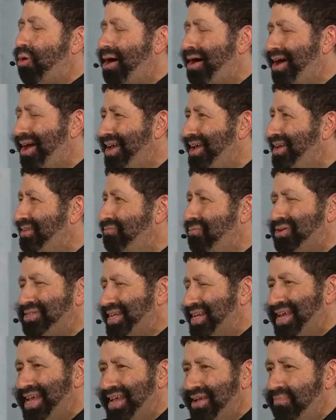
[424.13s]
Why? It
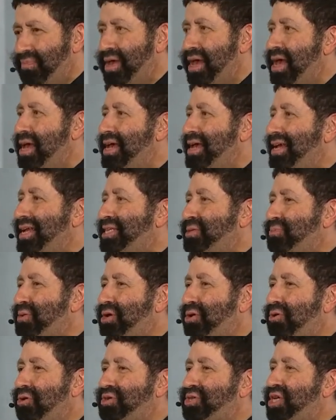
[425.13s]
wasn't him. It's
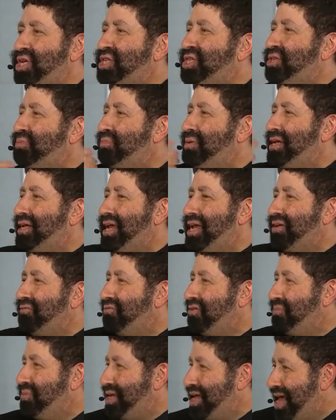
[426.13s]
because he's speaking
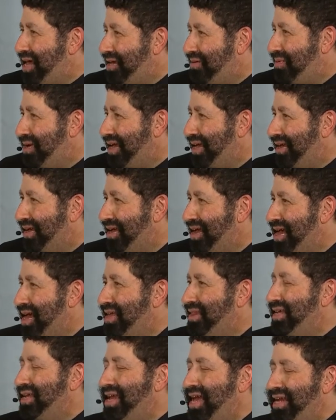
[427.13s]
from the enemy.
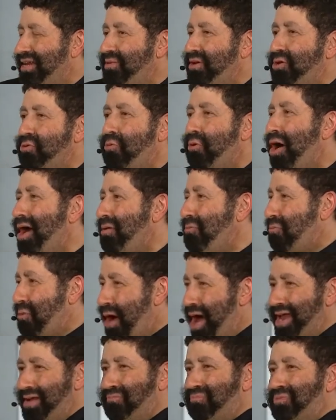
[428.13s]
The enemy.
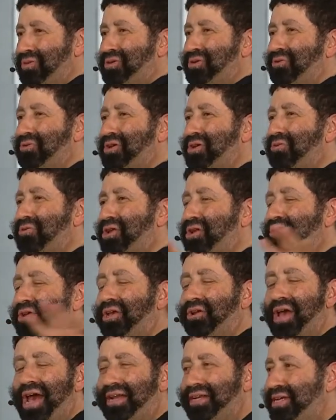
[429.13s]
Why? You
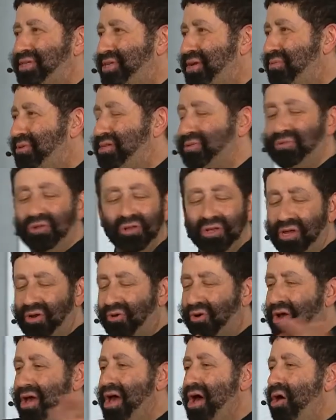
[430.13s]
look at anti-Semitism. You look at
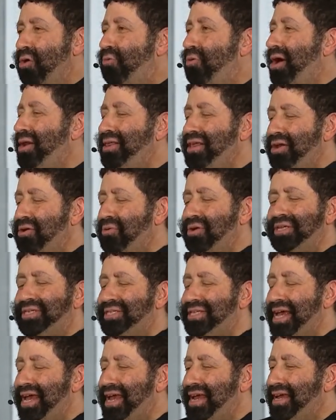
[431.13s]
why do they always
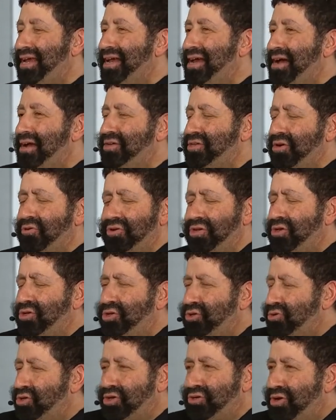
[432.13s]
say the
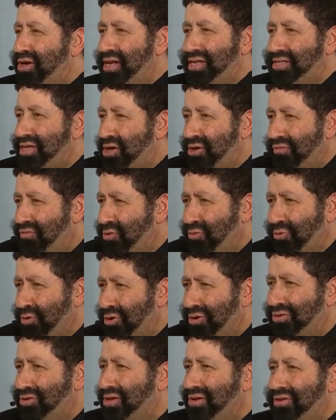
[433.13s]
Jews are trying to take over the
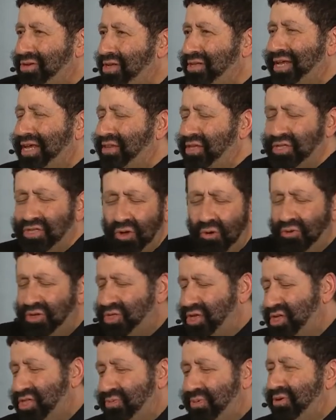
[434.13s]
world? There's like this
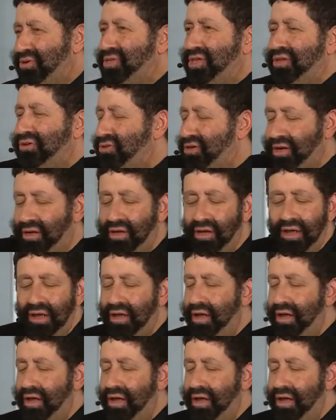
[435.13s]
always conspiracy. They're trying.